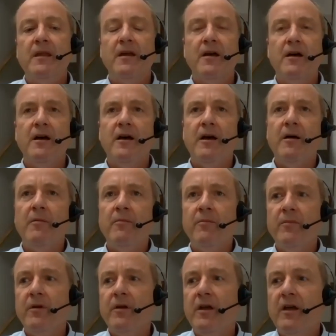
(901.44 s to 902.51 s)

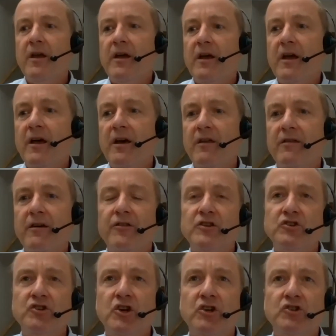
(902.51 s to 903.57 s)
that the
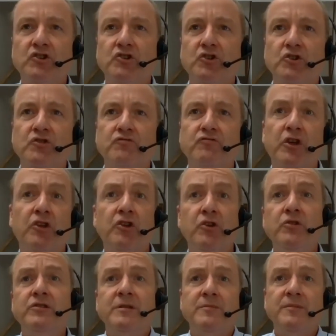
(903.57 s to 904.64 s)
judge should
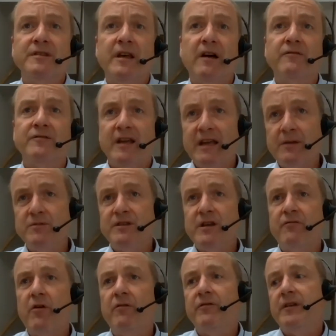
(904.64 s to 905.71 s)
recuse himself, take
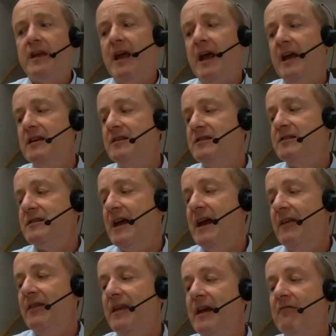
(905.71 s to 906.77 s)
himself off the case,
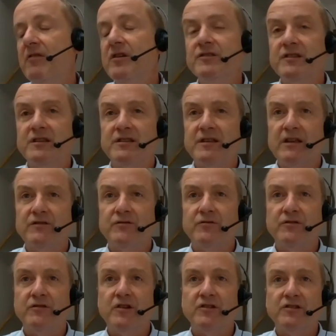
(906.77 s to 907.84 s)
and they are unsuccessful.
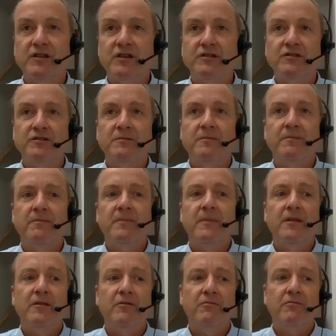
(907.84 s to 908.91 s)
The judge says
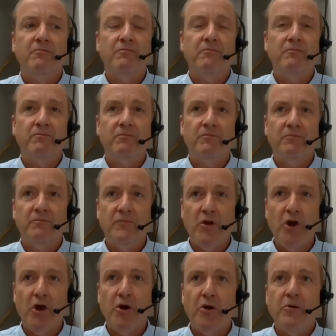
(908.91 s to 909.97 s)

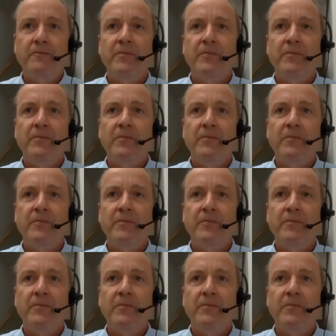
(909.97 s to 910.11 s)
no,